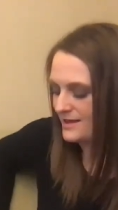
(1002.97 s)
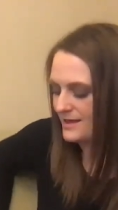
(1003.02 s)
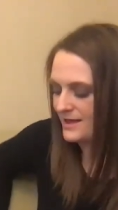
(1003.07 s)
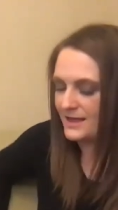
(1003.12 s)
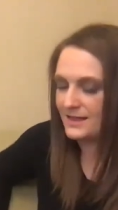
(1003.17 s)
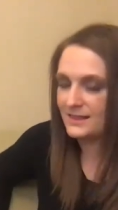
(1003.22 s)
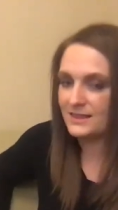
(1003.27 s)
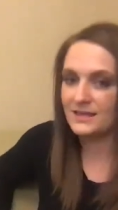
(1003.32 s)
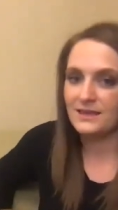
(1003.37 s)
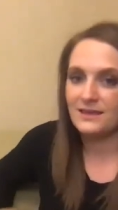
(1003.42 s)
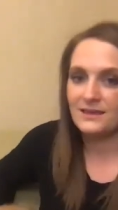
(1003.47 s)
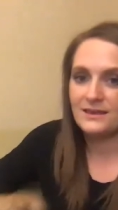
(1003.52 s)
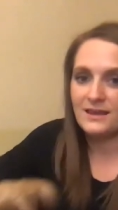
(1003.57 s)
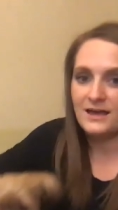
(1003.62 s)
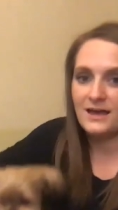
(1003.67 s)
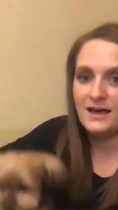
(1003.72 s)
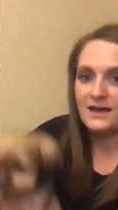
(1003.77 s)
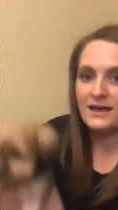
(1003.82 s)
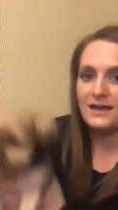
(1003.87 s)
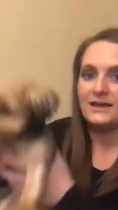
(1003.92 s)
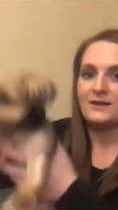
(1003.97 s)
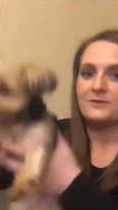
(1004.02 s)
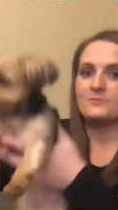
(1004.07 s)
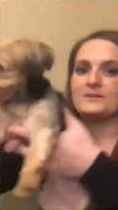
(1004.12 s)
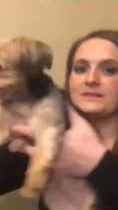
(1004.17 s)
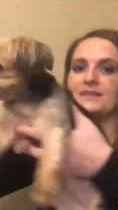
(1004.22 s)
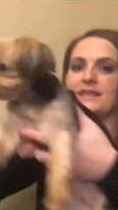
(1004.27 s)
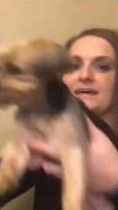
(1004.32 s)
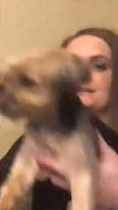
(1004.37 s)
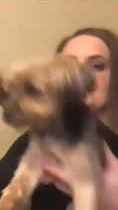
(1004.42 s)
Ellie and I
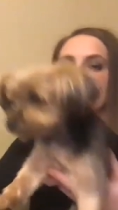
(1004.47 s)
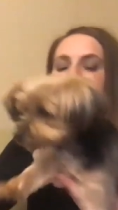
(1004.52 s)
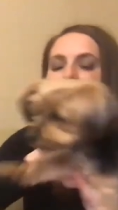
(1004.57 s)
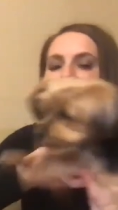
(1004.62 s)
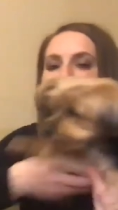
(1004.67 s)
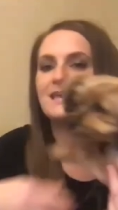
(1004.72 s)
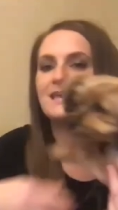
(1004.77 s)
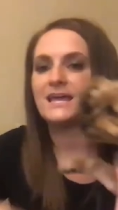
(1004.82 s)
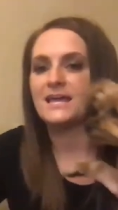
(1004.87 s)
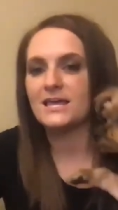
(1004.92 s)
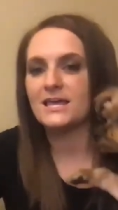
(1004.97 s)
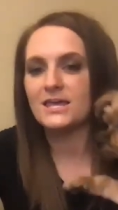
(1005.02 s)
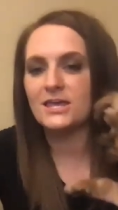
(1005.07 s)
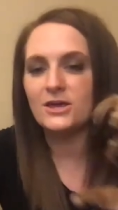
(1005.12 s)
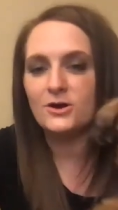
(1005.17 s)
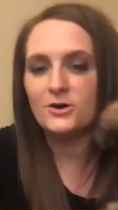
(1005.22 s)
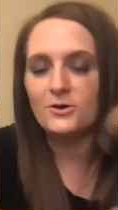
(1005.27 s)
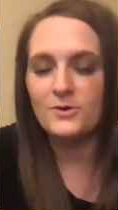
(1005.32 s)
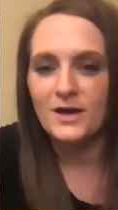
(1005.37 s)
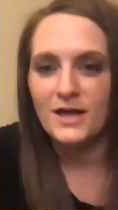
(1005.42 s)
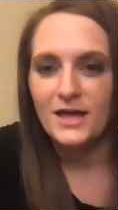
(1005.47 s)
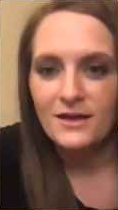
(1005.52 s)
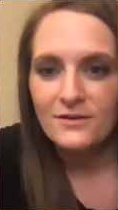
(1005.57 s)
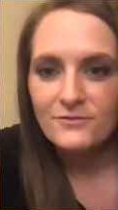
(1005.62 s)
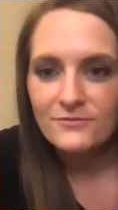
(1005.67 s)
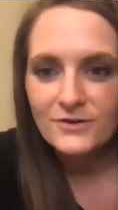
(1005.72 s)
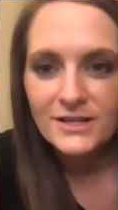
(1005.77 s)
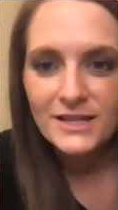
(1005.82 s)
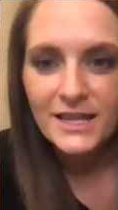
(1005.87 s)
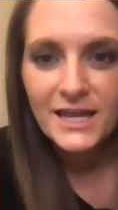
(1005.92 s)
would like to thank you
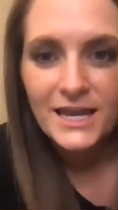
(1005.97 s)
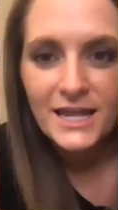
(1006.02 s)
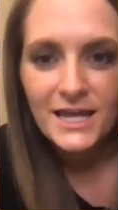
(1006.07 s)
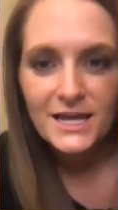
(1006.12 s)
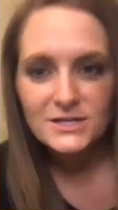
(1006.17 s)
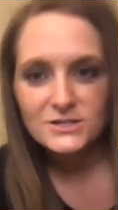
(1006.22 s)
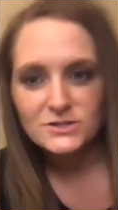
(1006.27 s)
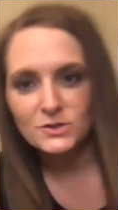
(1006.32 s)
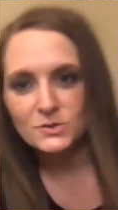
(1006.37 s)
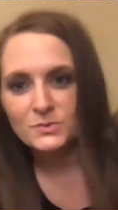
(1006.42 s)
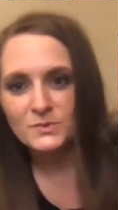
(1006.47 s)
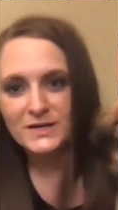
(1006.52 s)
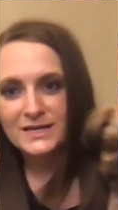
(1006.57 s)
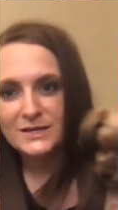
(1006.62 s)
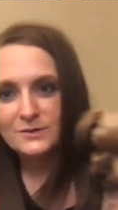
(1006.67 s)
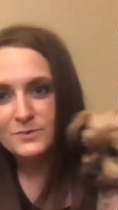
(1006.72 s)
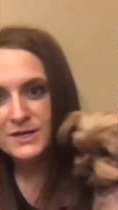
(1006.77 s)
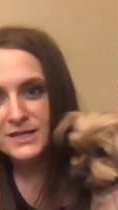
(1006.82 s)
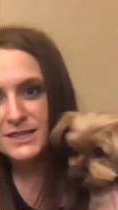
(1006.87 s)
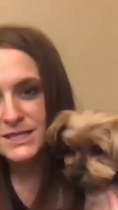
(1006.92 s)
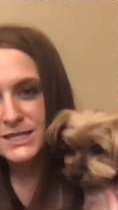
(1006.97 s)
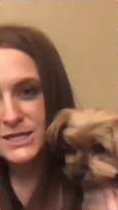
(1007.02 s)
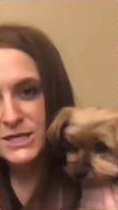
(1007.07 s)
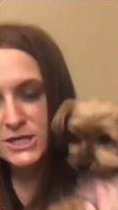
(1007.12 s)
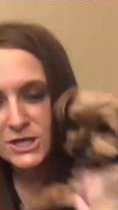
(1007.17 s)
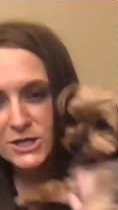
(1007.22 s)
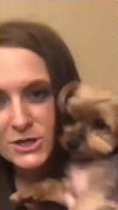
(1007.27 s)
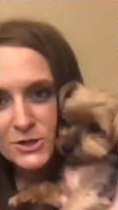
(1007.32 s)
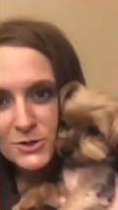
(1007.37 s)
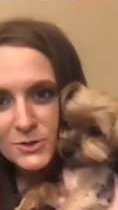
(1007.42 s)
for letting us read with
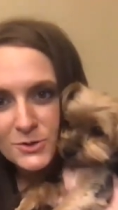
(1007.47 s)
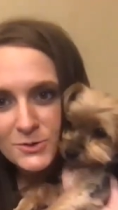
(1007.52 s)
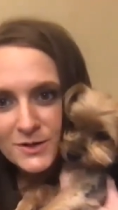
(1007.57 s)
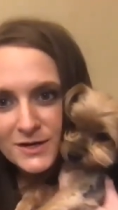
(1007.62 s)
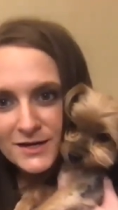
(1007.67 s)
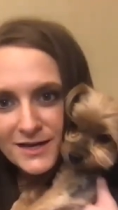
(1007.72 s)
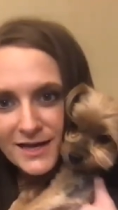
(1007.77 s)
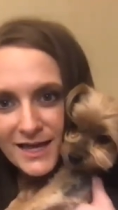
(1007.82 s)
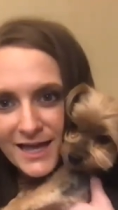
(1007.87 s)
you,